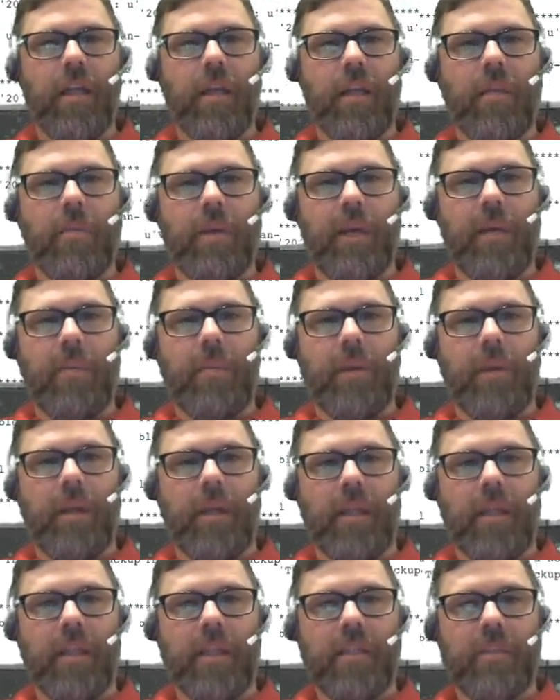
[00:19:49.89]
the
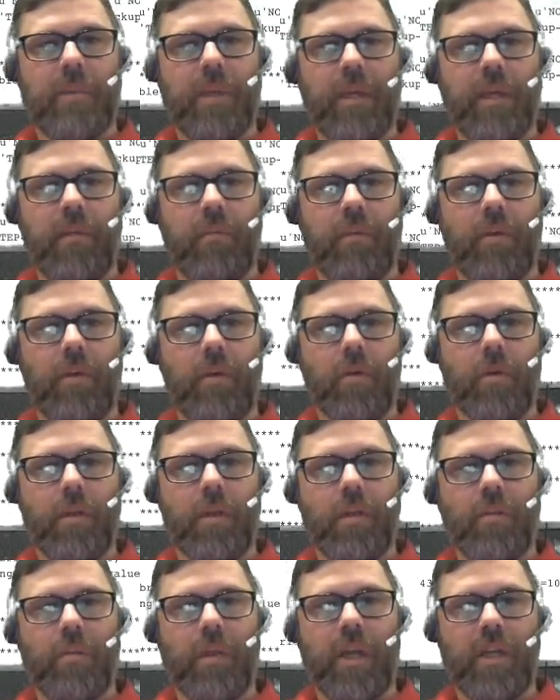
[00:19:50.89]
pipeline that's being invoked.
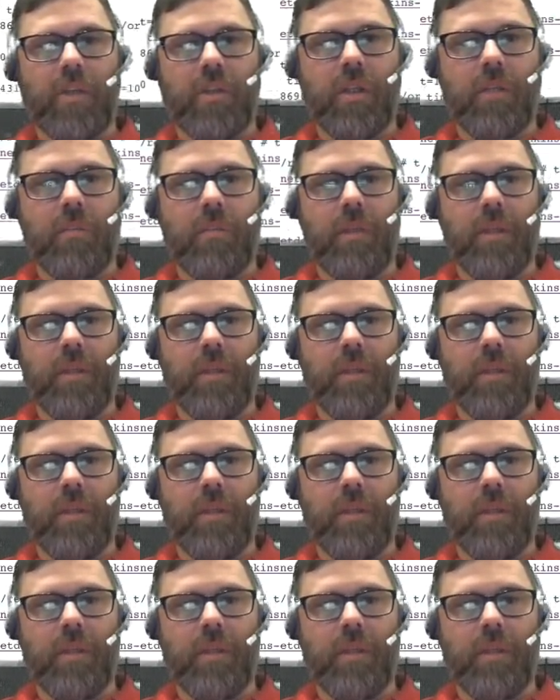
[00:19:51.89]
And we actually